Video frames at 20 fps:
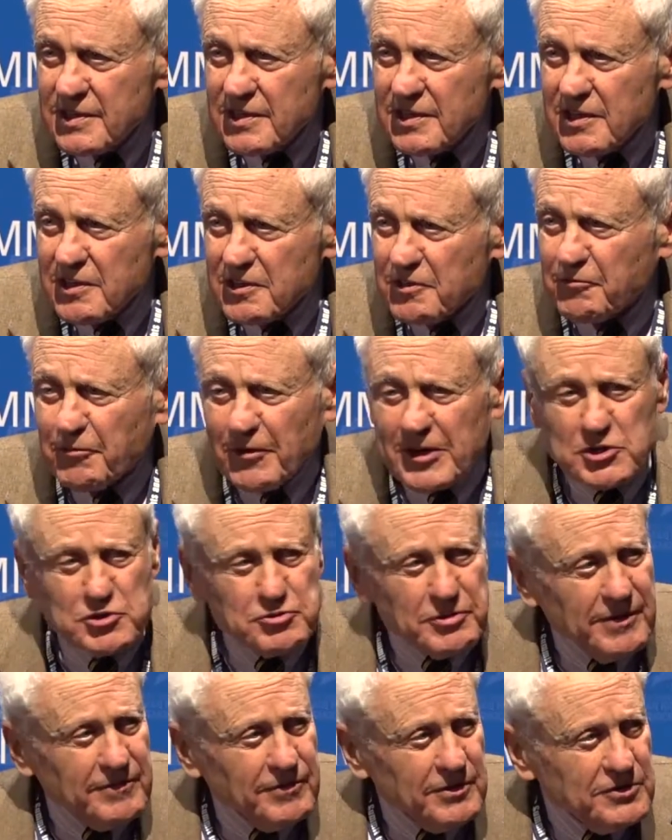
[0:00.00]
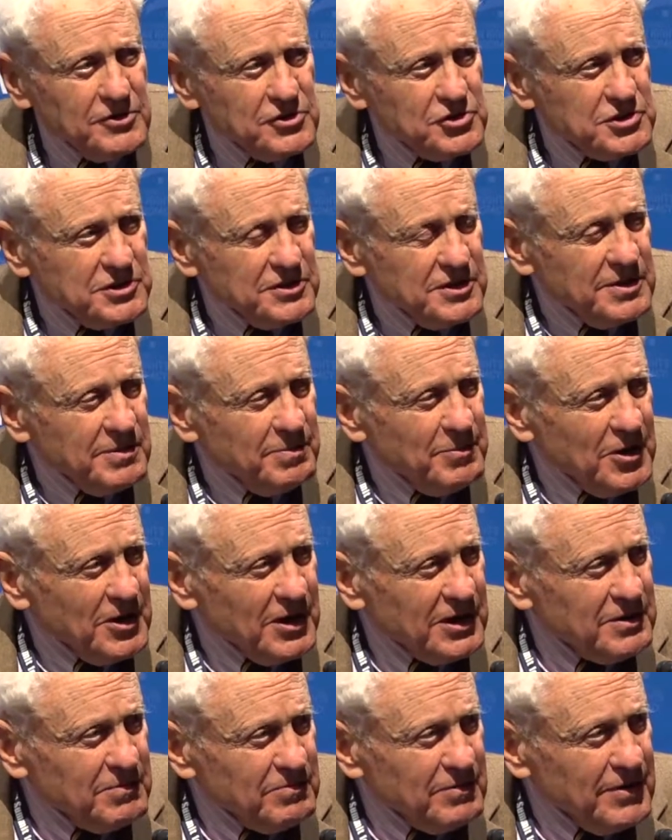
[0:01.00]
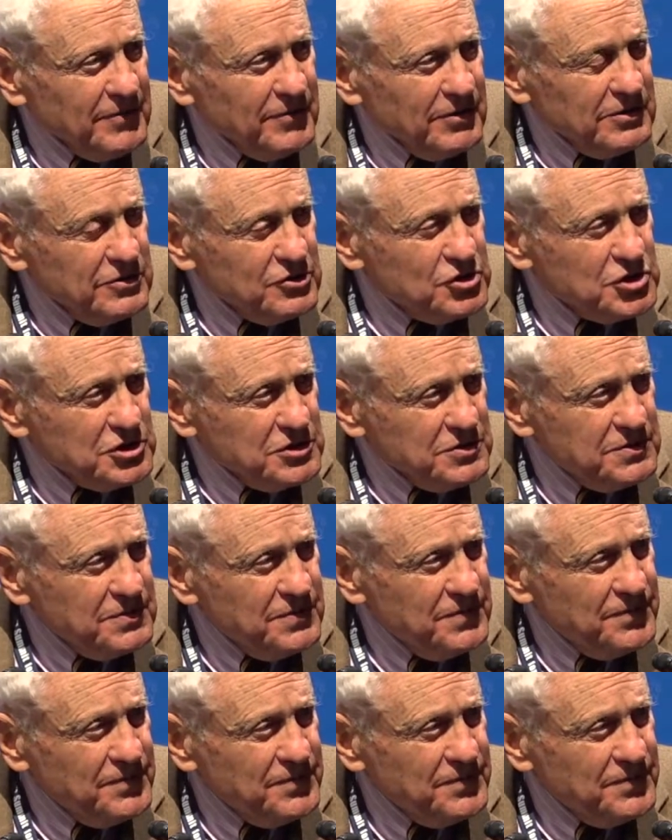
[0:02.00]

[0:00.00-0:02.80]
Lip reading: the French Revolution, the American Revolution,